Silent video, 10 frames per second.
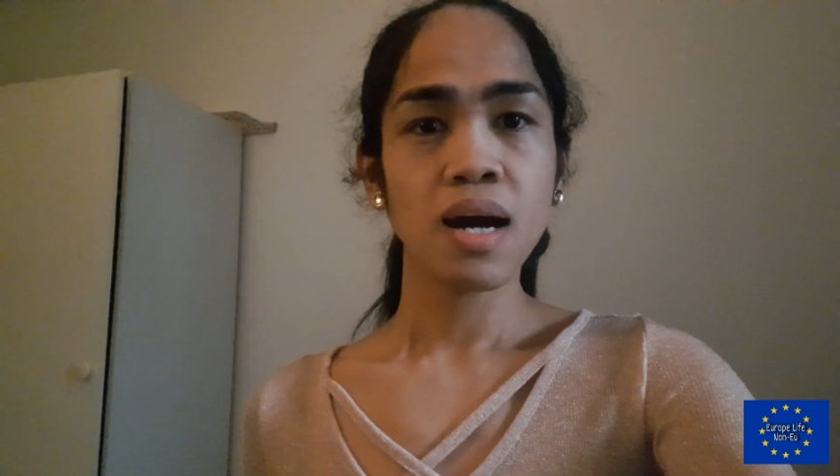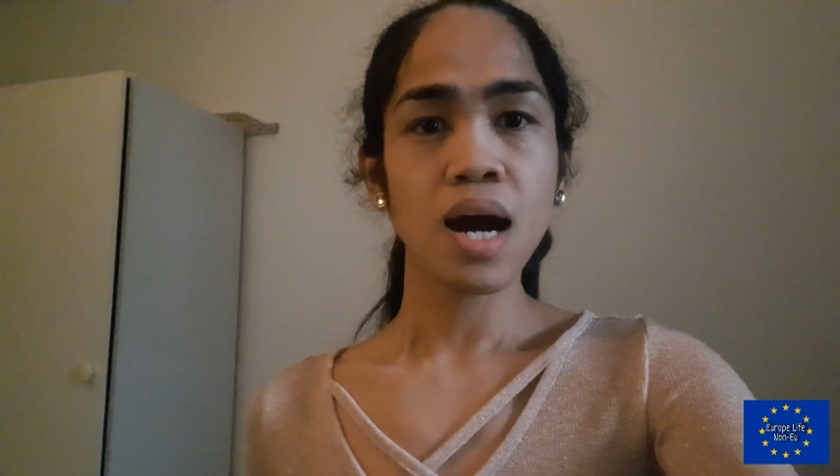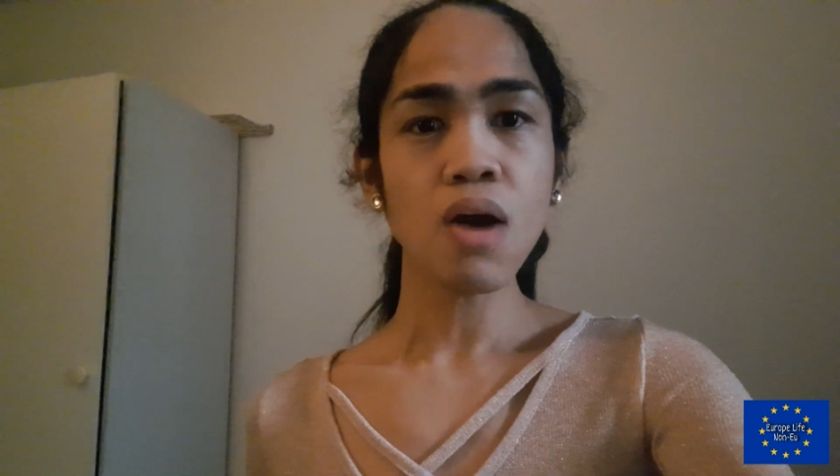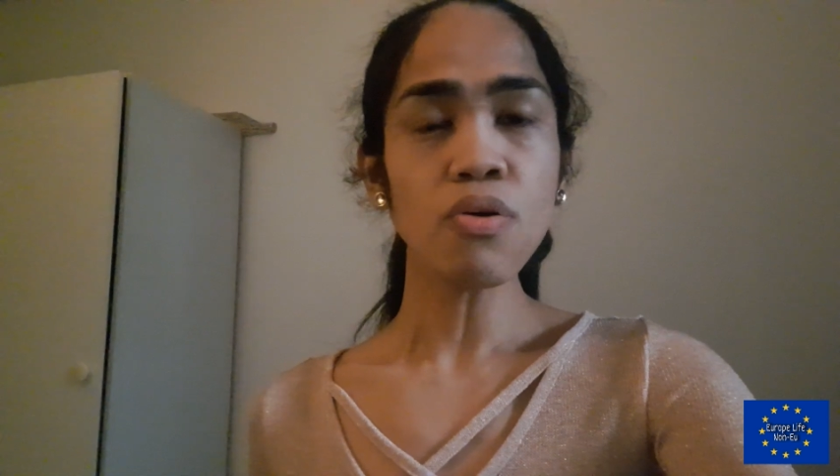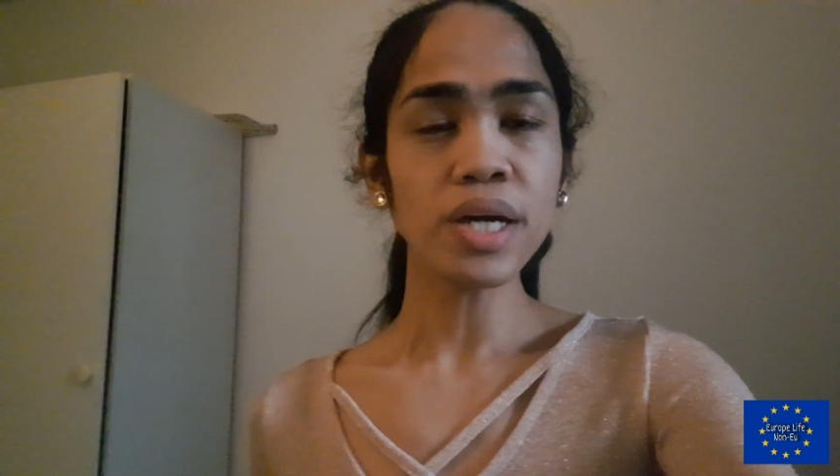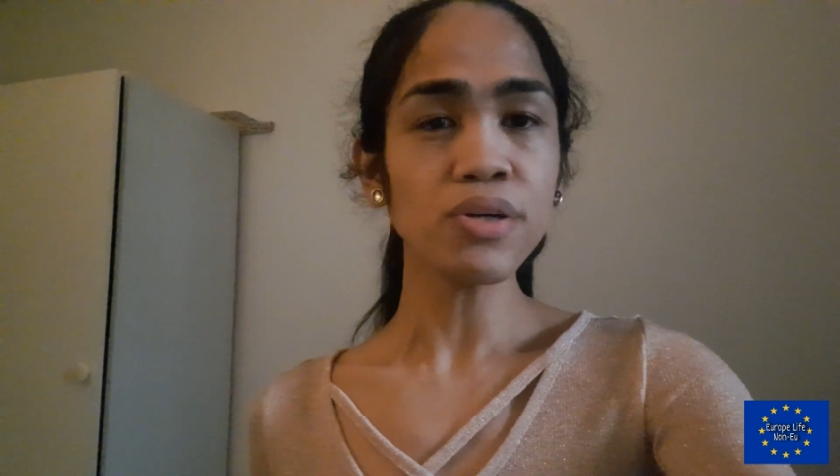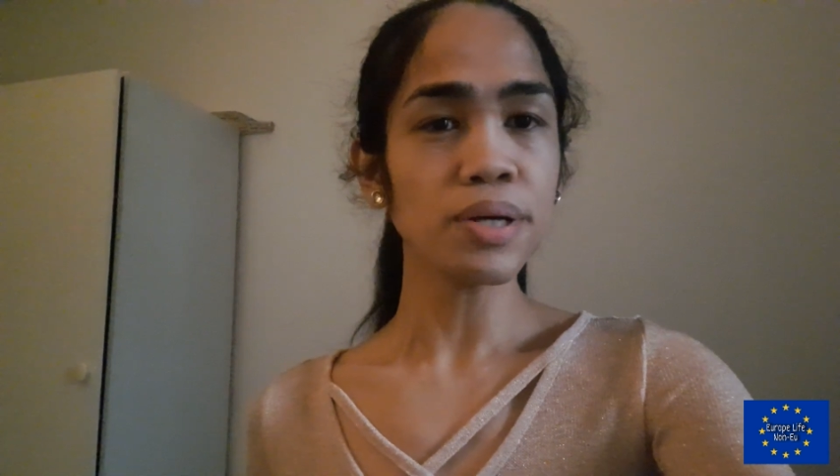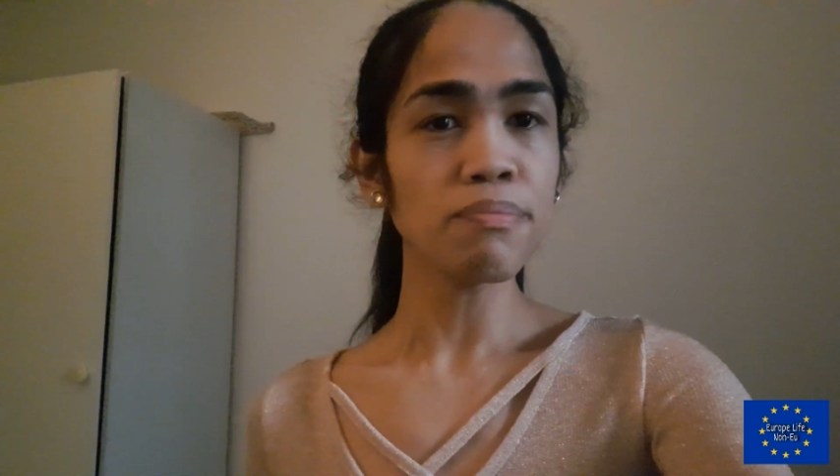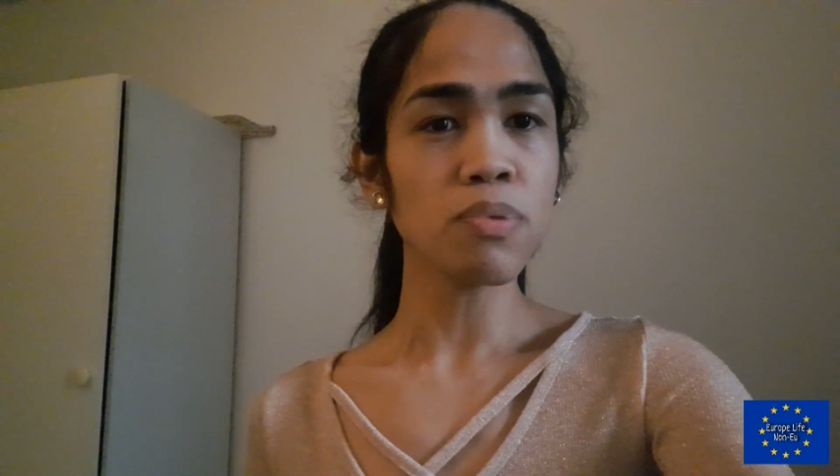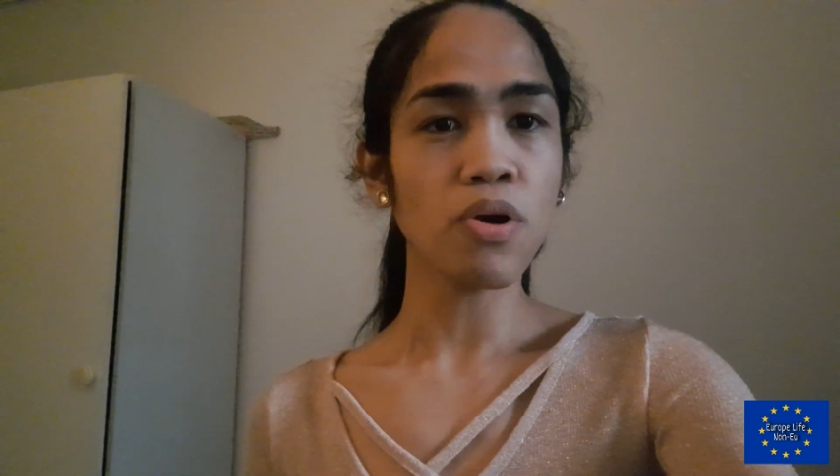how can your
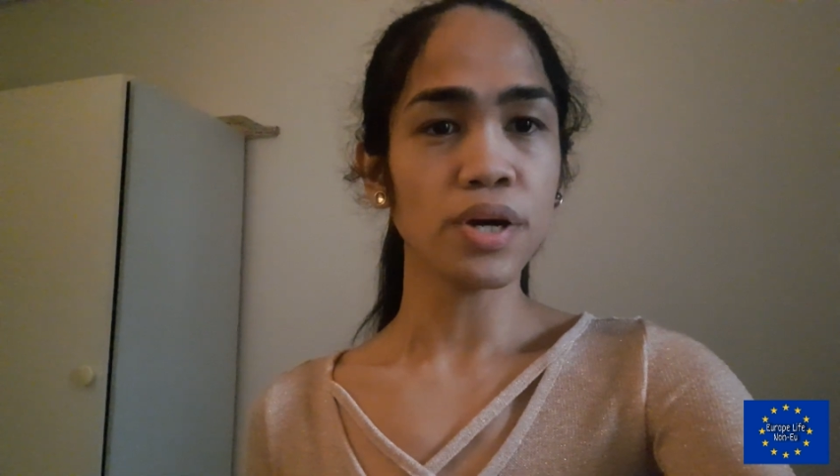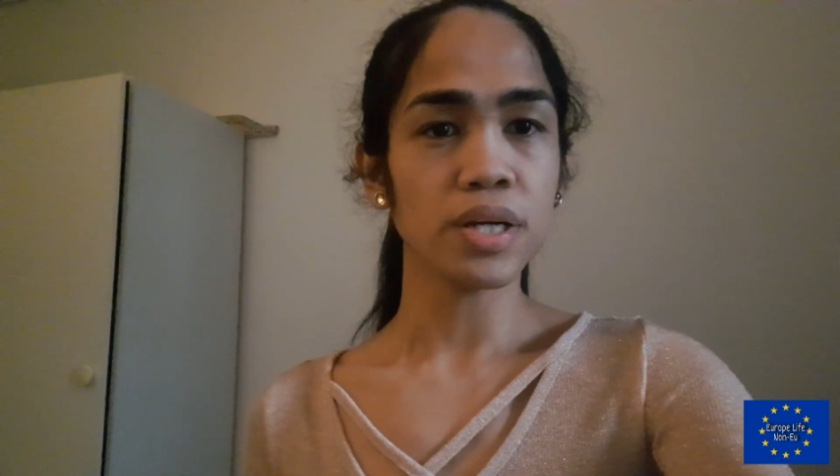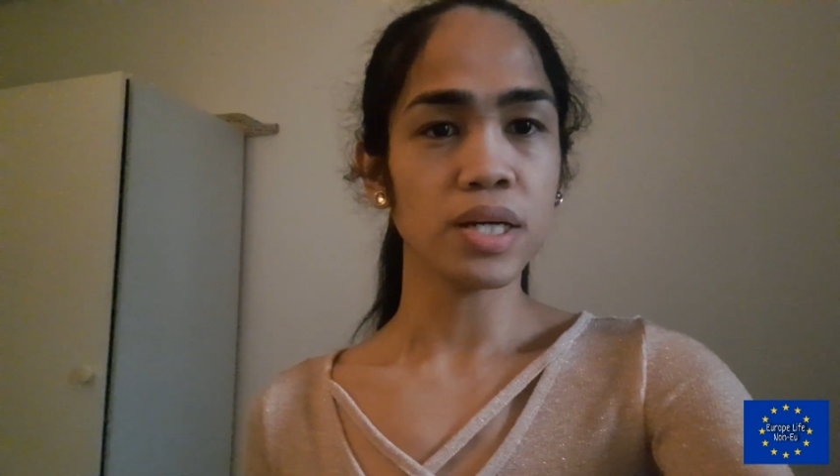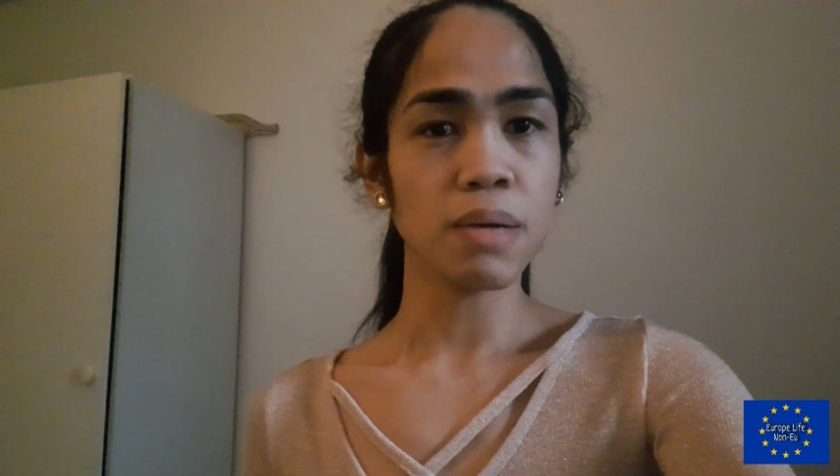employer